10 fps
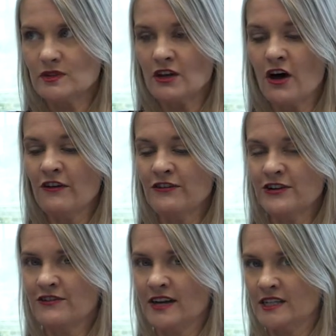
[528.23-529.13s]
call for
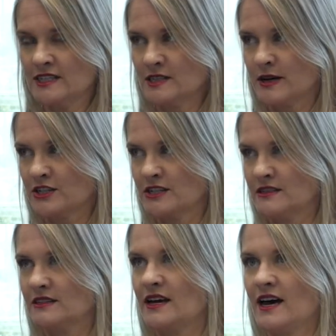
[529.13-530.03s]
a final
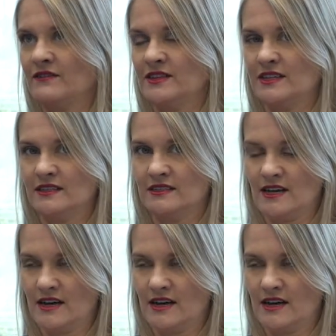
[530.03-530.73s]
inspection, have the